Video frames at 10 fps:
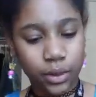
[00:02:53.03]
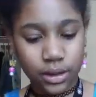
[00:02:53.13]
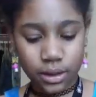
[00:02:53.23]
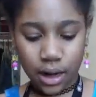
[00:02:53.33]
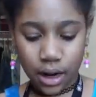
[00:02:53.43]

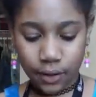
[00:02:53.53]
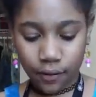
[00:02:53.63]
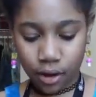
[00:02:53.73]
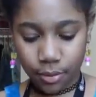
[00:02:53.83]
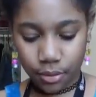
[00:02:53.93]
kind of
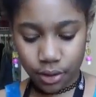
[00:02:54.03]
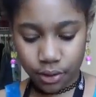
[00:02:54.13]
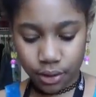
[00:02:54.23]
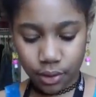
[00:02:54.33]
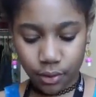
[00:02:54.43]
cardboard you
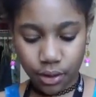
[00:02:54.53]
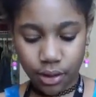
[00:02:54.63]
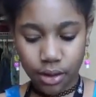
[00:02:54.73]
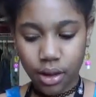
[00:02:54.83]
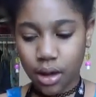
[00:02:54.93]
did it with.
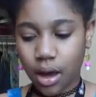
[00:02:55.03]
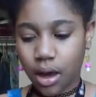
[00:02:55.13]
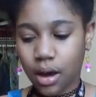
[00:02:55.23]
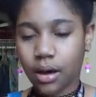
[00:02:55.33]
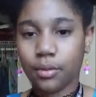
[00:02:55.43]

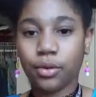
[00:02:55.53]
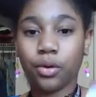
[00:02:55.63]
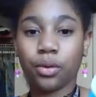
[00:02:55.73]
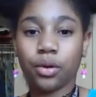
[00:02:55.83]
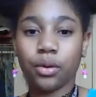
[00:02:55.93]
You
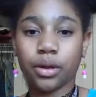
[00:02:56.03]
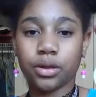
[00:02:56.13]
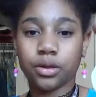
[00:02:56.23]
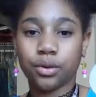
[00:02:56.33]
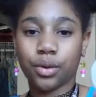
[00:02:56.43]
are going
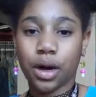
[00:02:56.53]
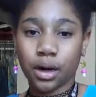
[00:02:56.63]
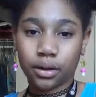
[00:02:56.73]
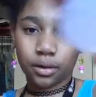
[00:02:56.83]
to hot glue